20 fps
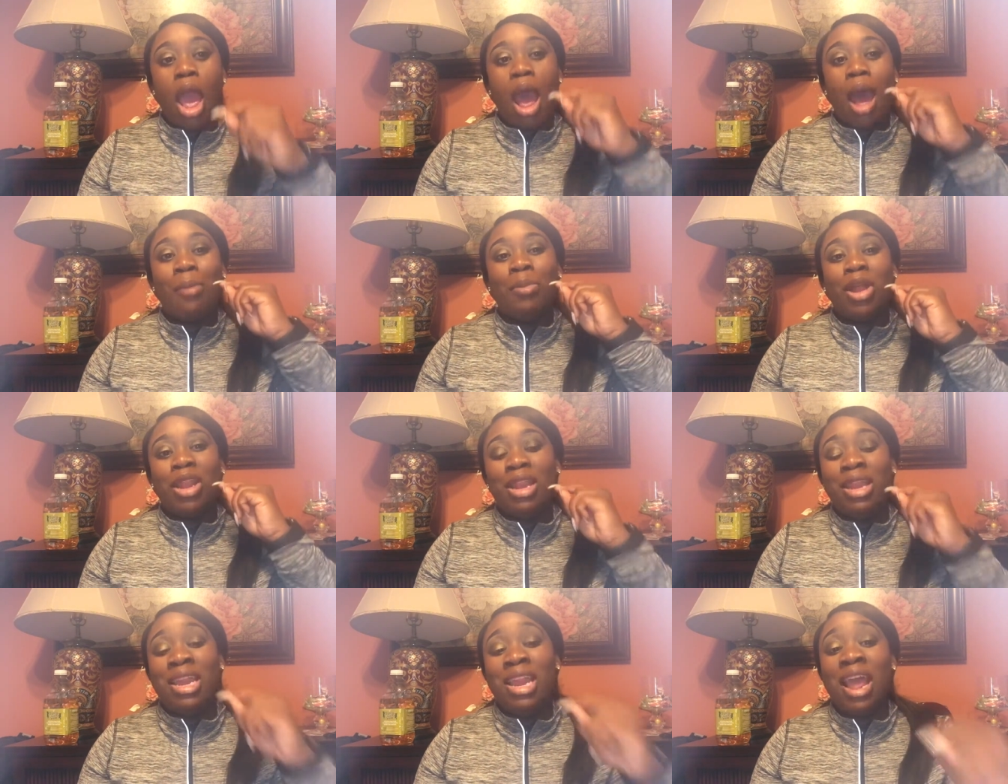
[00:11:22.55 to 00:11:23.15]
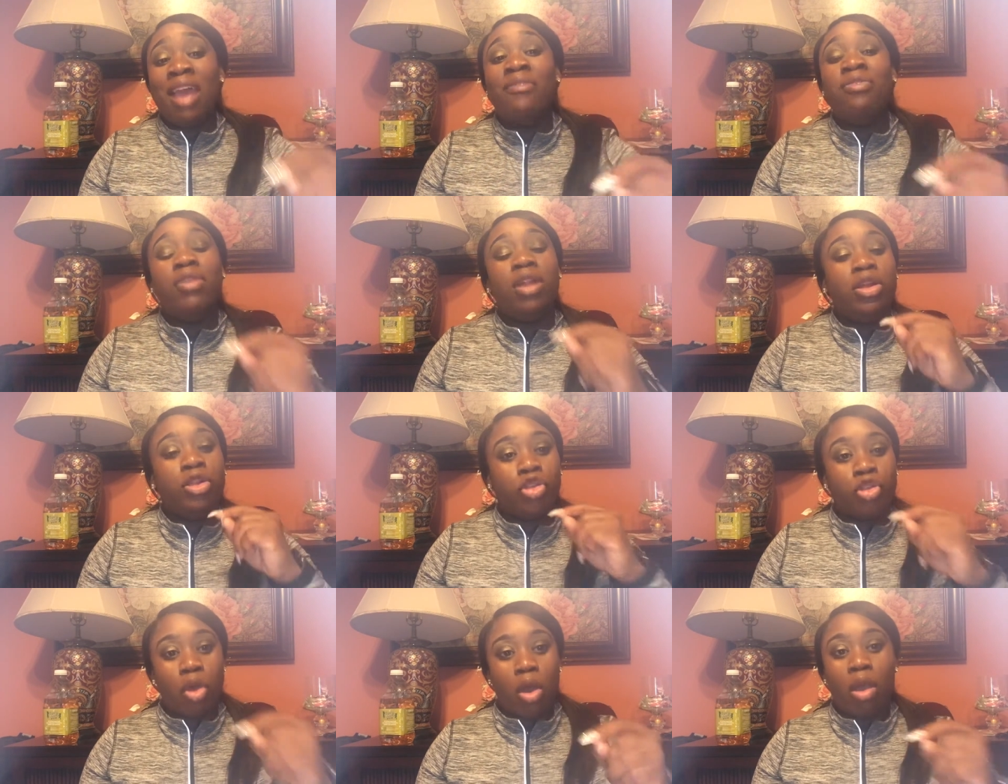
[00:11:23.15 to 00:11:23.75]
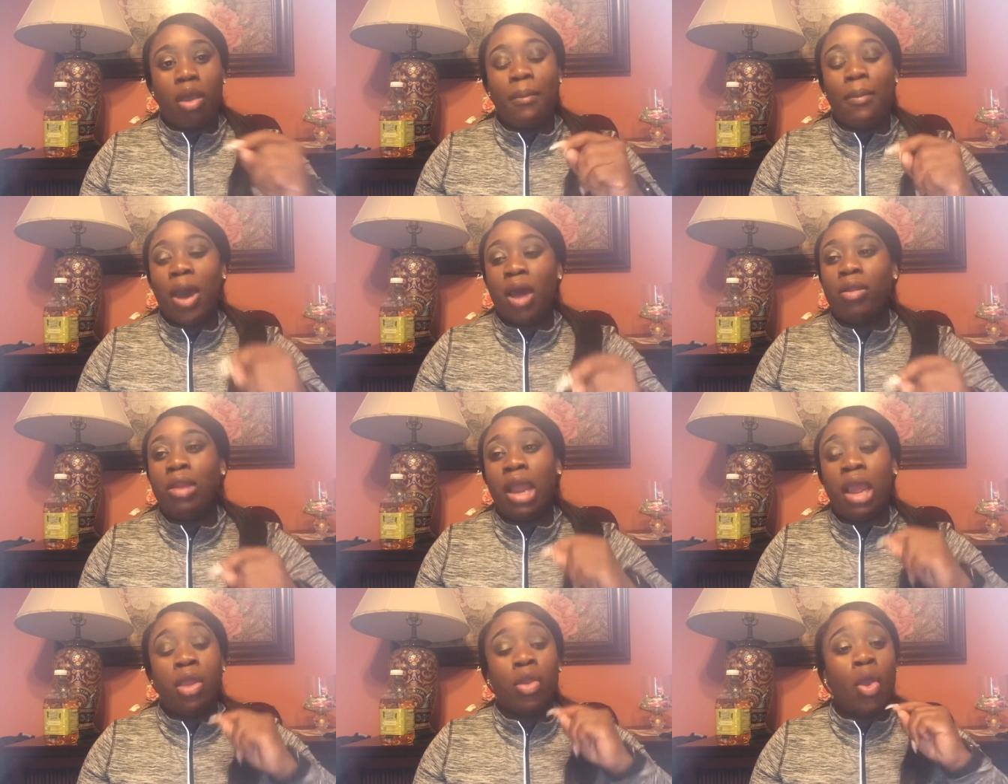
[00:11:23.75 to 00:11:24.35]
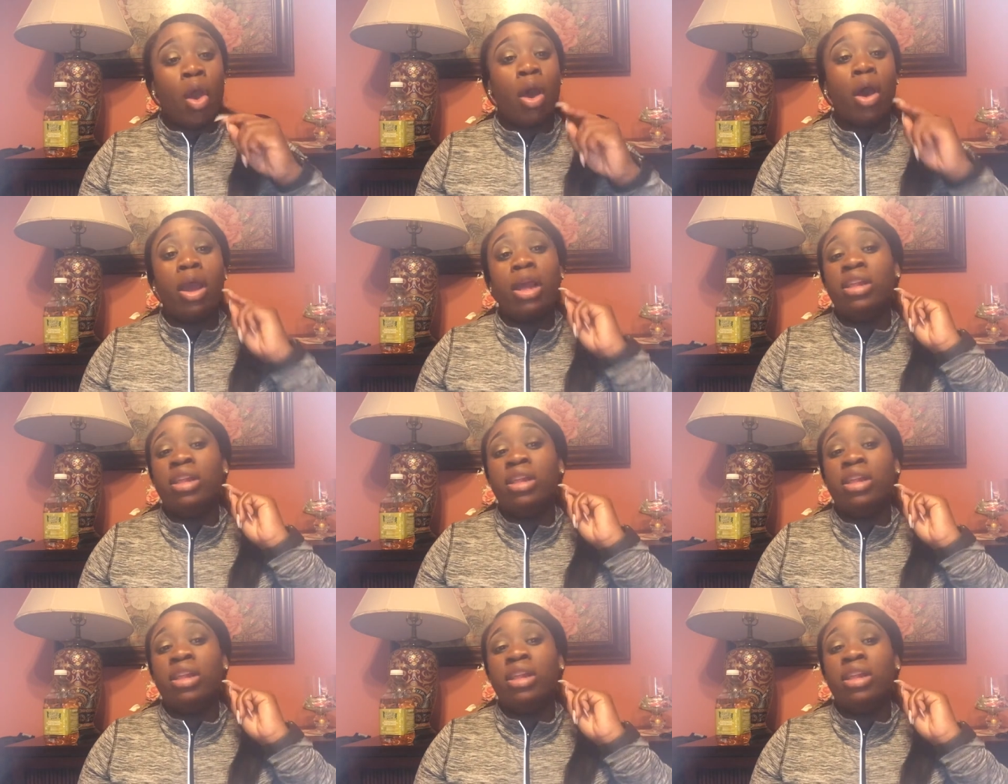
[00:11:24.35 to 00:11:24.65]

I'm gonna definitely talk about that, y'all.